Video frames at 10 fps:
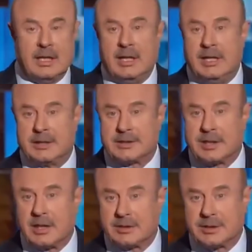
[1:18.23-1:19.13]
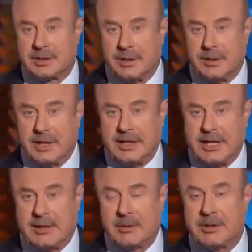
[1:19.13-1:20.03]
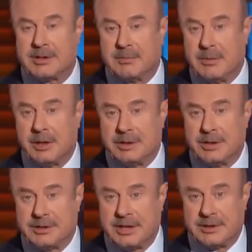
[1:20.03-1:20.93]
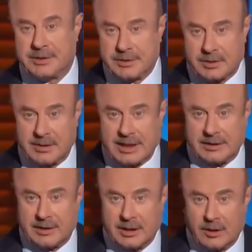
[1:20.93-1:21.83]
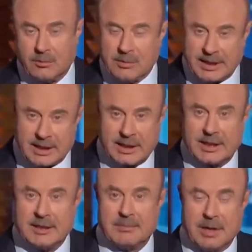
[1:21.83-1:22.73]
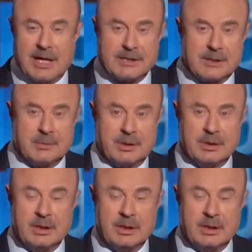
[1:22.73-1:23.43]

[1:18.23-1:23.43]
He installed security cameras and motion sensors around their home, making it impossible